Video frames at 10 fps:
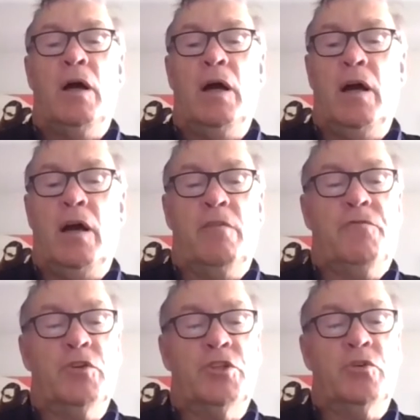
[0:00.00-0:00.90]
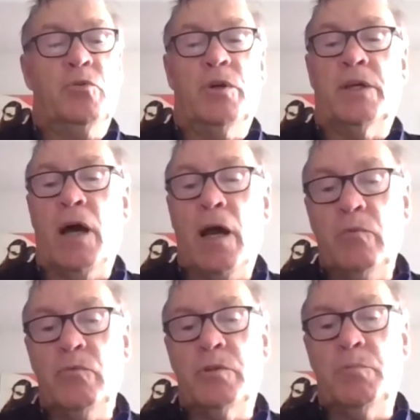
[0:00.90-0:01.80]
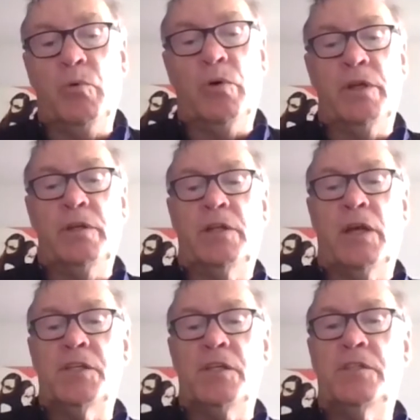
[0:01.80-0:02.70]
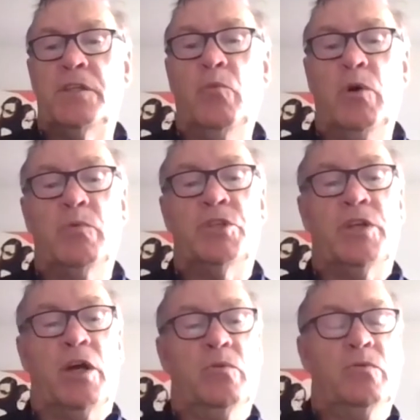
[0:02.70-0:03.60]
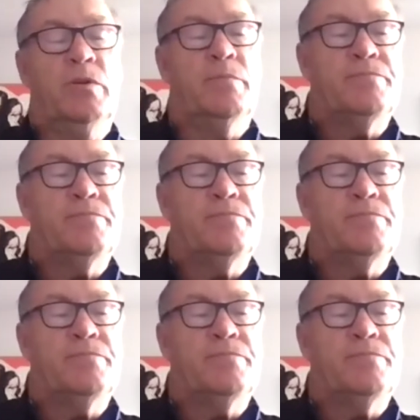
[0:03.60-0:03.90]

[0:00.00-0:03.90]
Our first daughter, Kate, was born in Tassie, so we were settled,